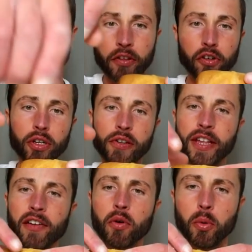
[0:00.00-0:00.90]
Let's try the
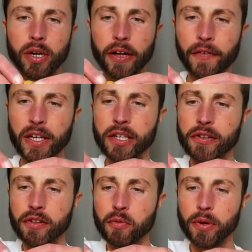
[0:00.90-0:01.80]
savory one. I think
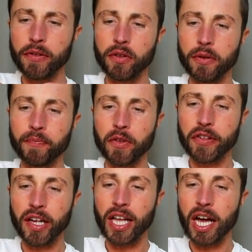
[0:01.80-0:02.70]
this is with
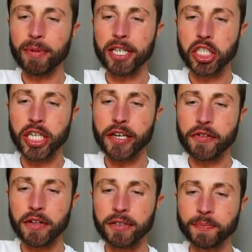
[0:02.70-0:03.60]
salami,
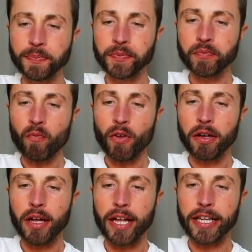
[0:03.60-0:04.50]
cheese,
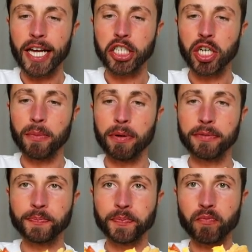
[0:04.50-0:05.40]
and ketchup.
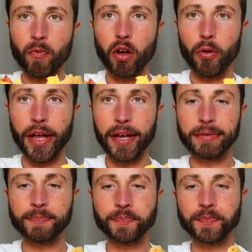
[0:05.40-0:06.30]
Oh yeah.